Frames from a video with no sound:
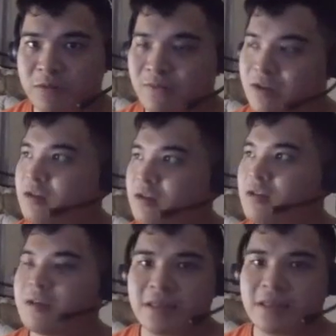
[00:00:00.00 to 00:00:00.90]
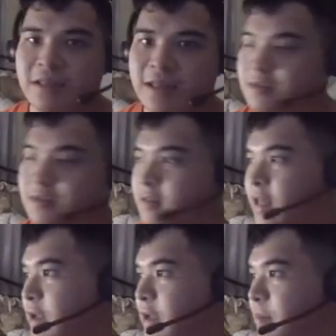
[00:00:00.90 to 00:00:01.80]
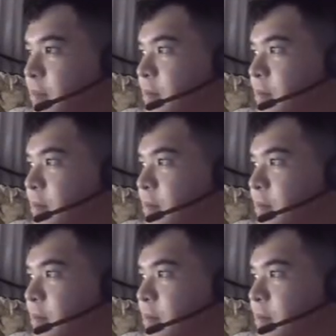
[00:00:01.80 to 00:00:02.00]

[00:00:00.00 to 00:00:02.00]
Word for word: vehicle in the Lexus lineup.